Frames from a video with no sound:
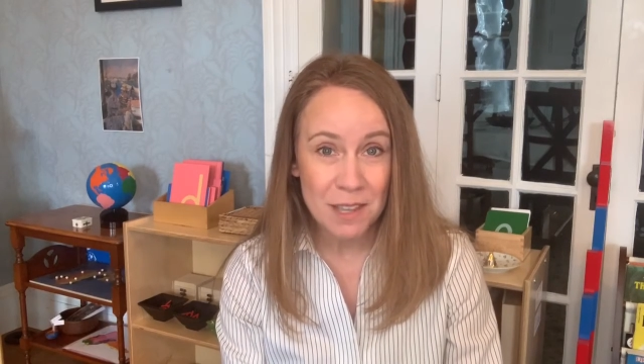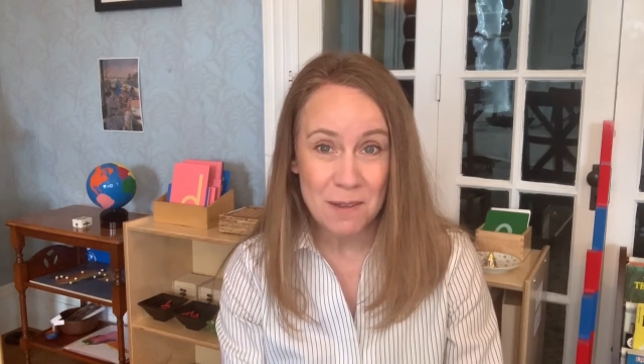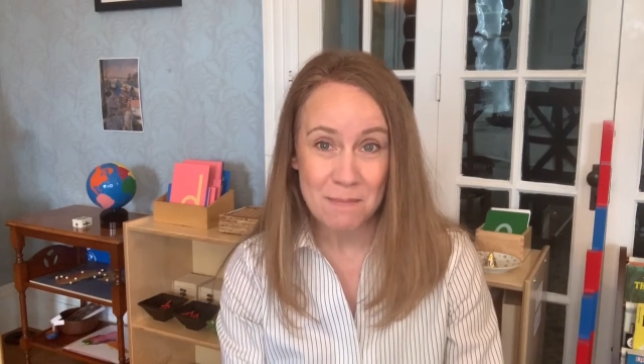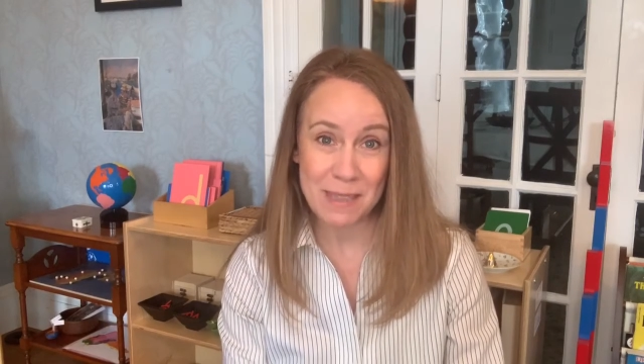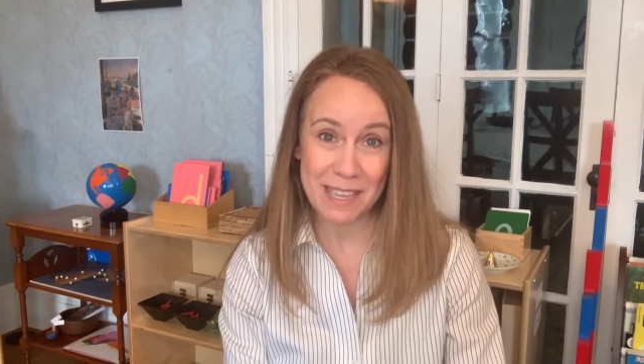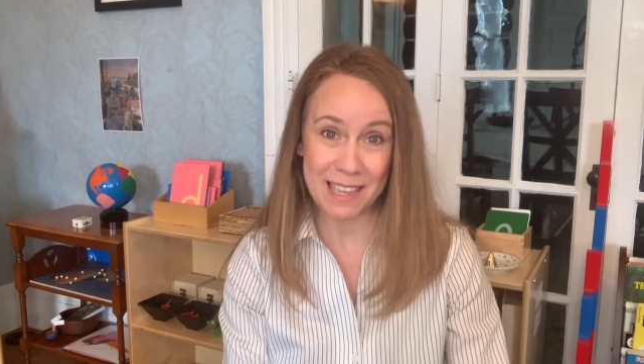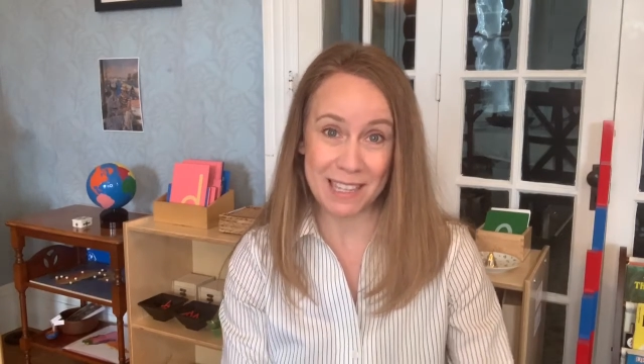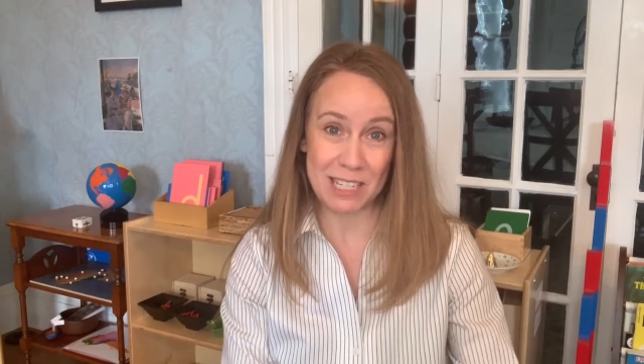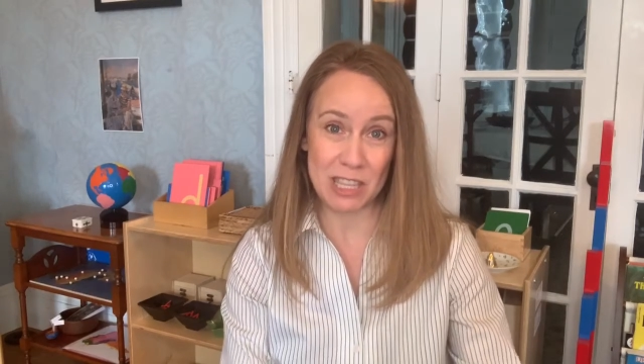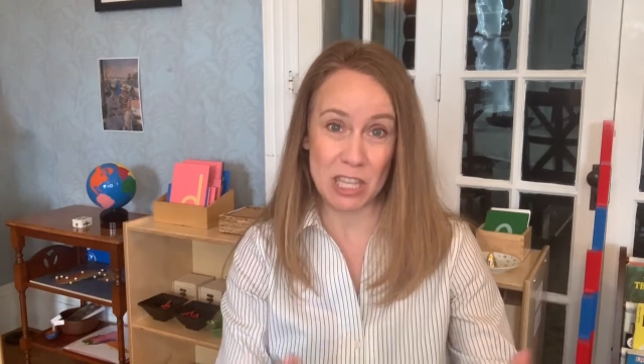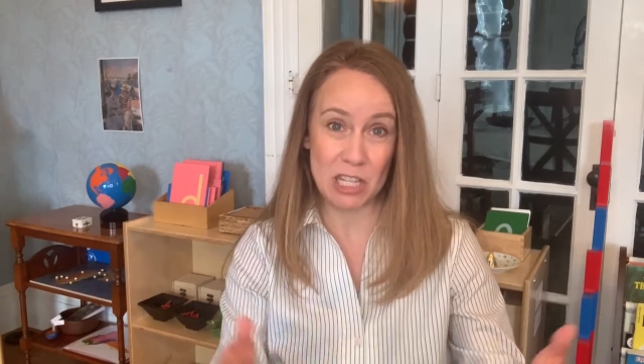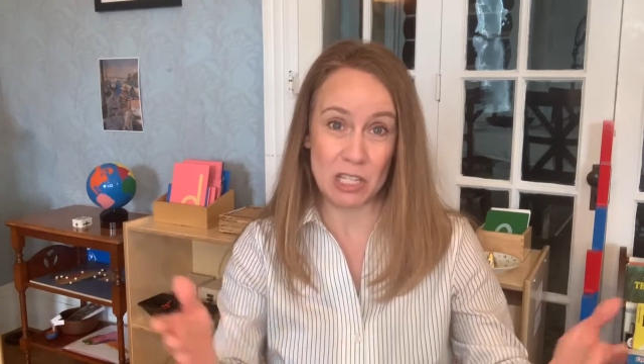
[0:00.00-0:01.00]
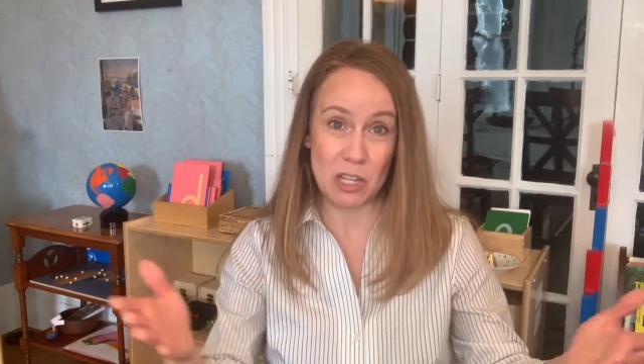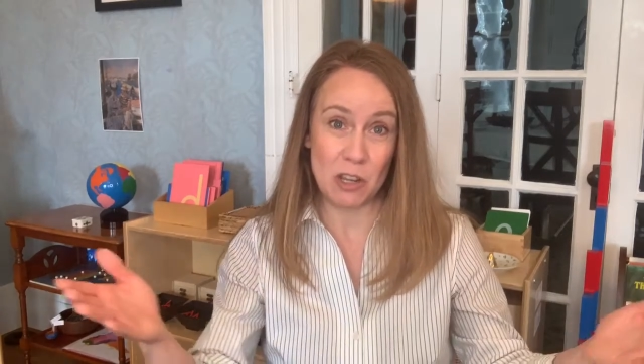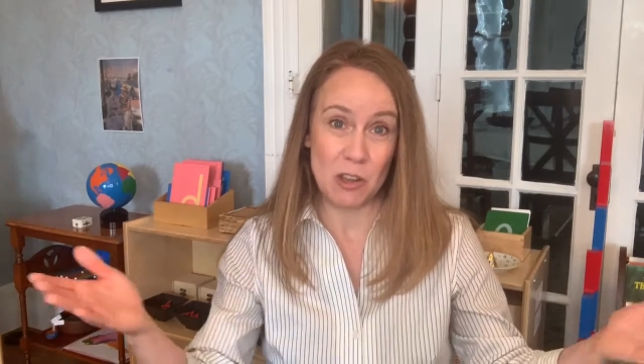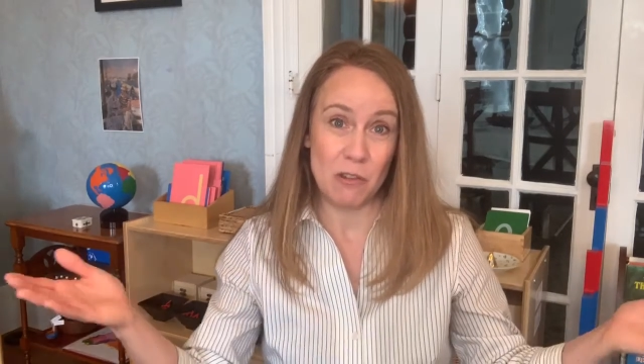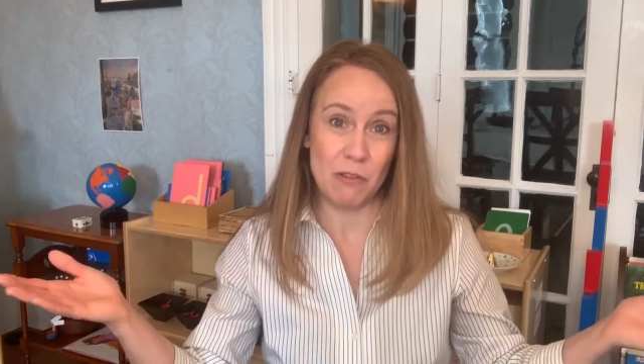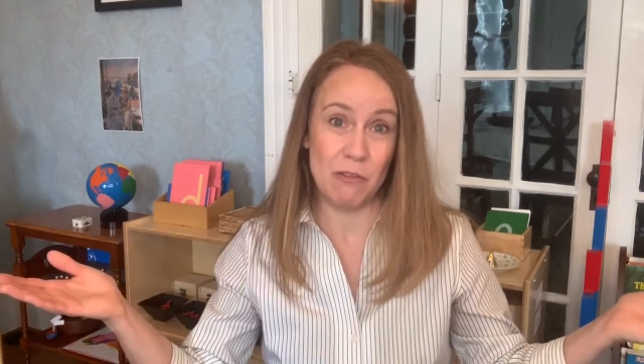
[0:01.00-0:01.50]
because this
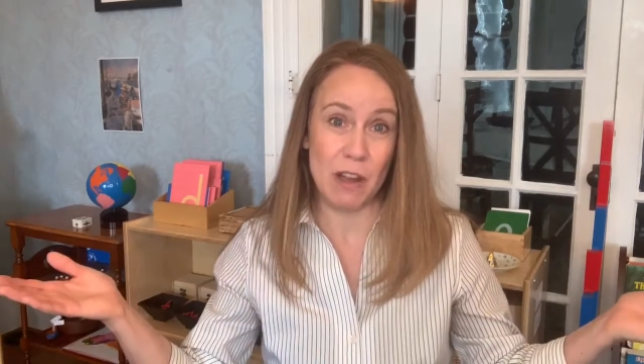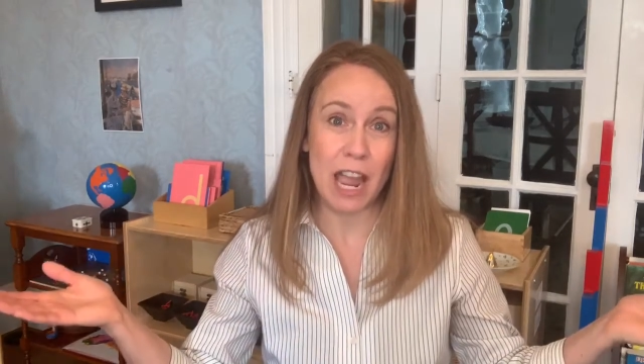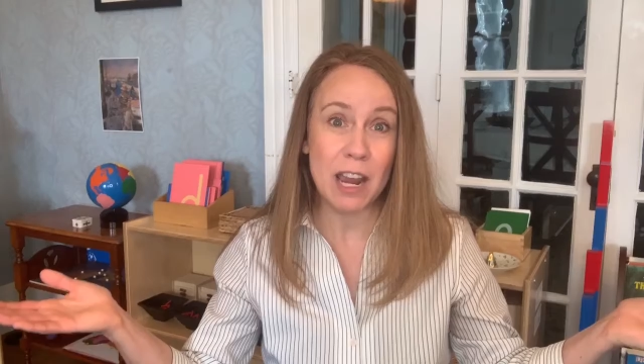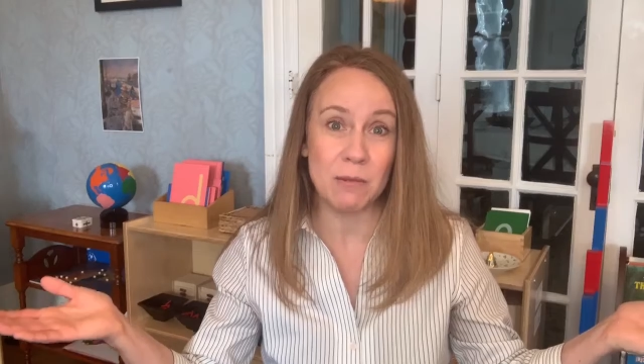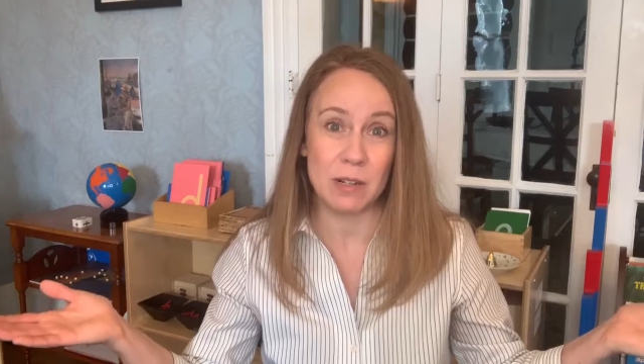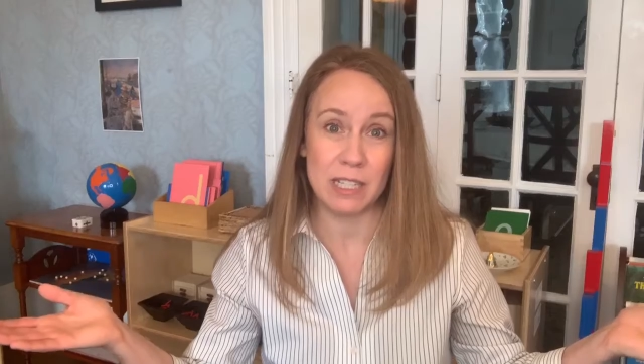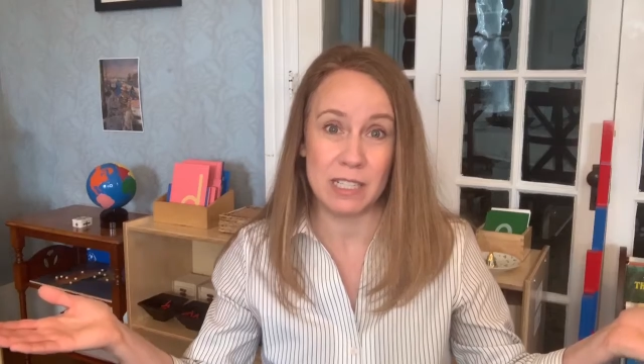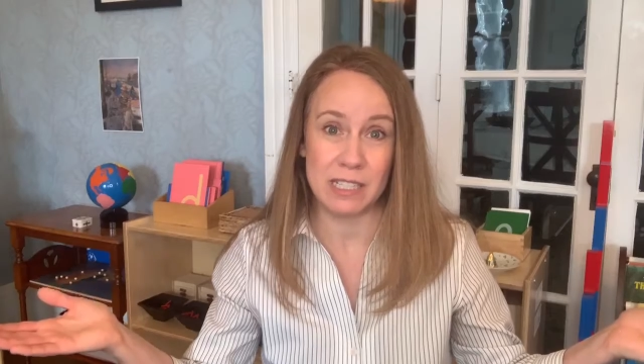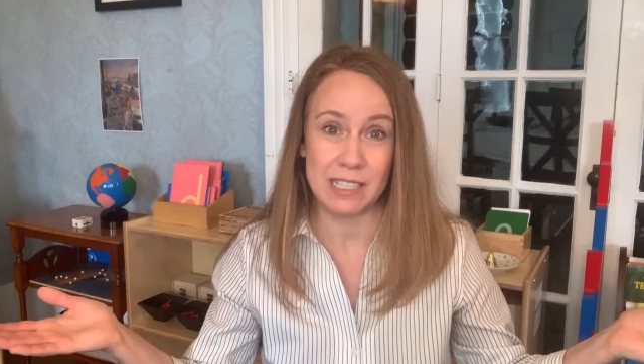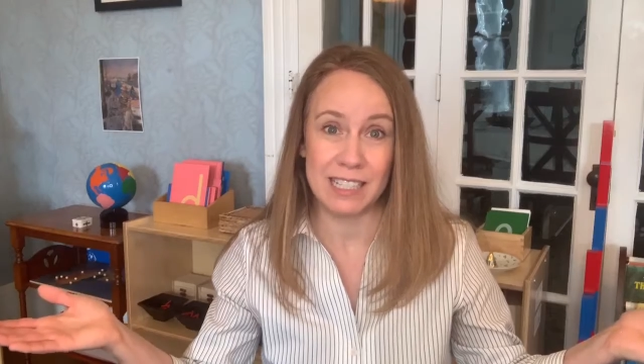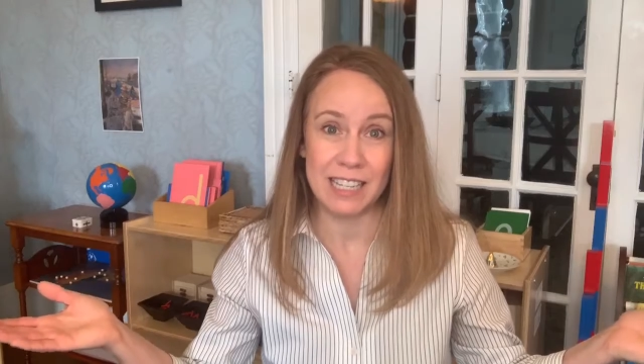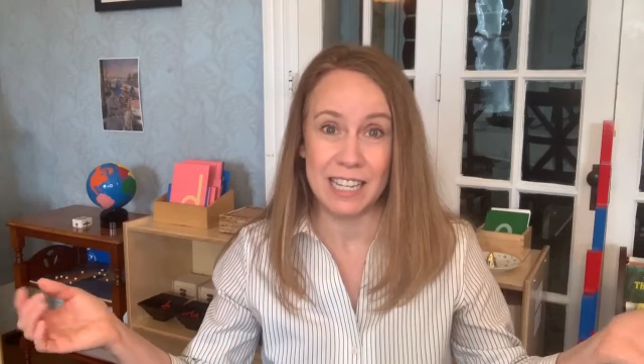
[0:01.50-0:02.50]
virus